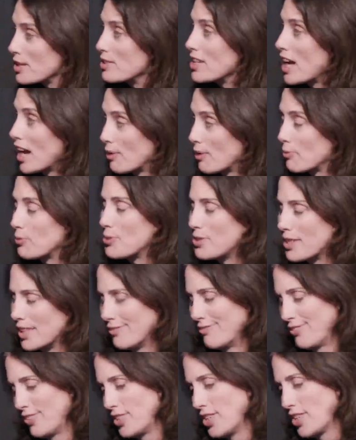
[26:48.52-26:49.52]
not rooting
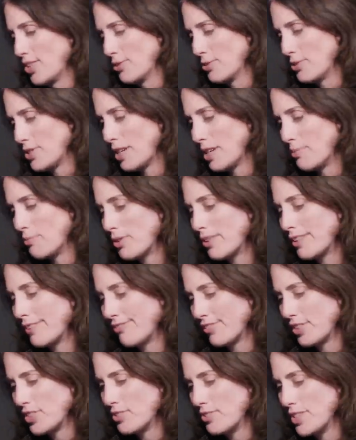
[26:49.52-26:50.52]
for you. I'm rooting
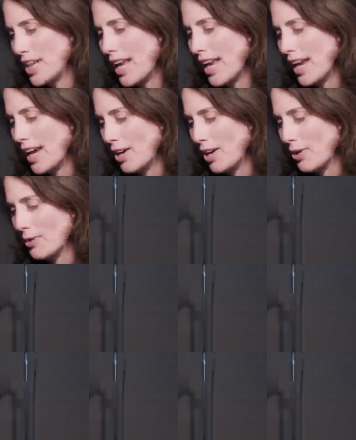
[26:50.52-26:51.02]
for you now,